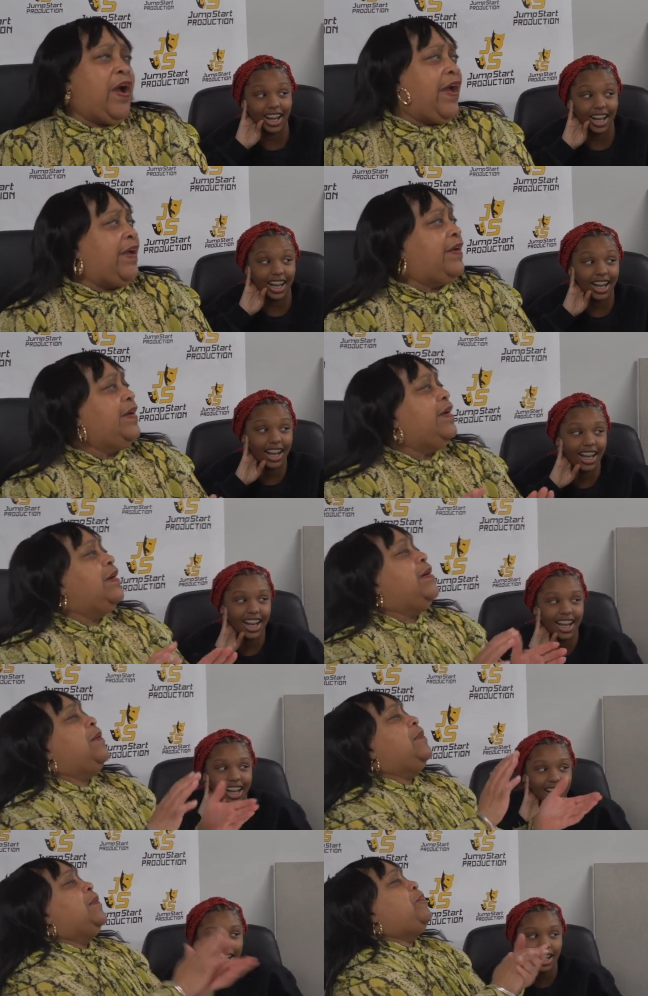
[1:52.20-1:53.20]
Speaker 1: way.
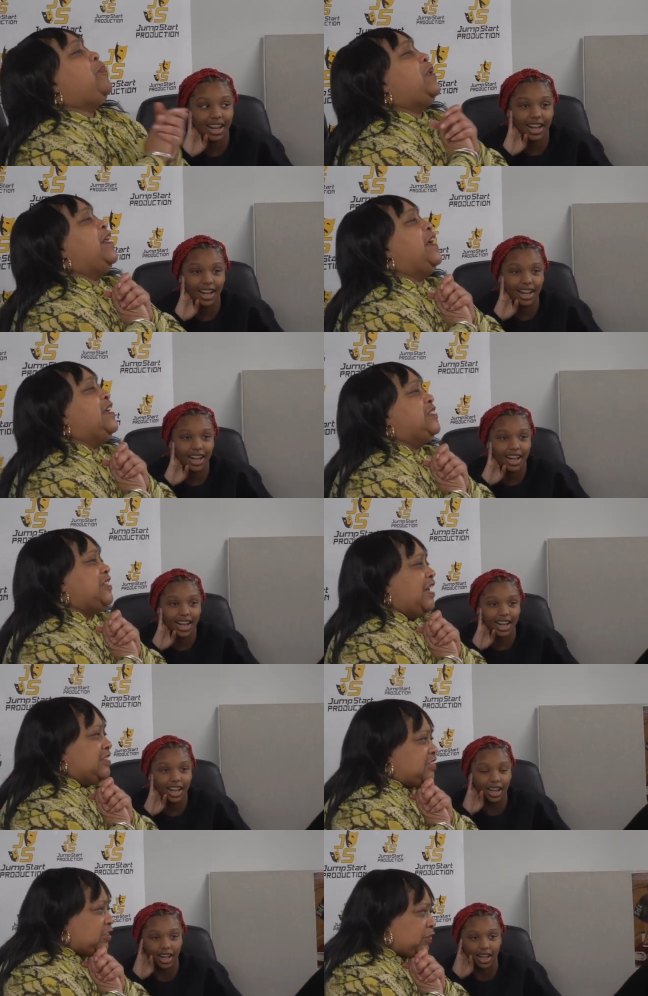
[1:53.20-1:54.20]
Lord, please
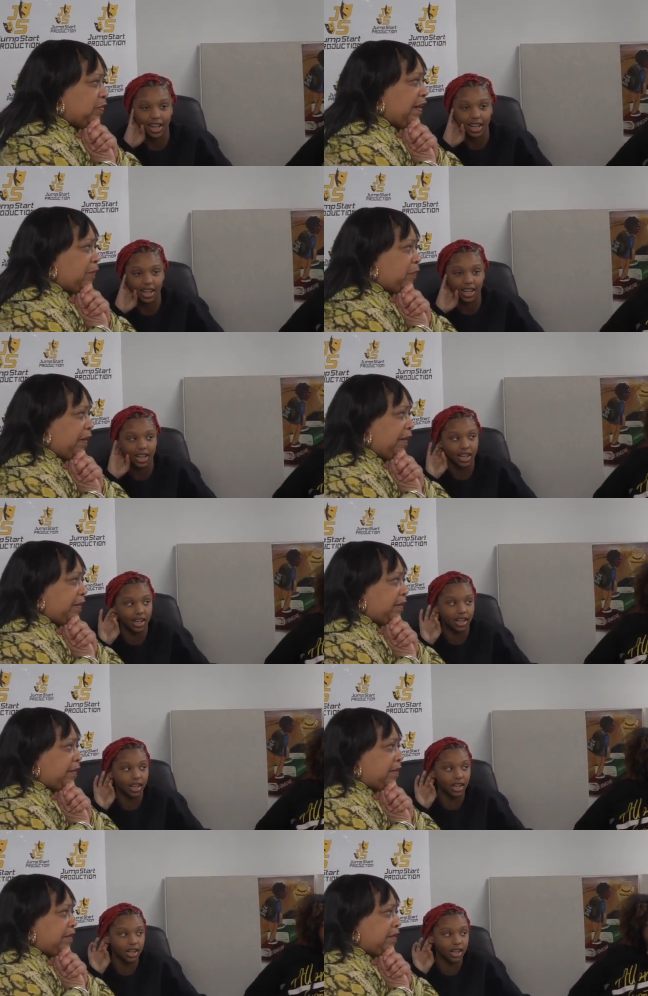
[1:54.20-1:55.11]
answer the right way.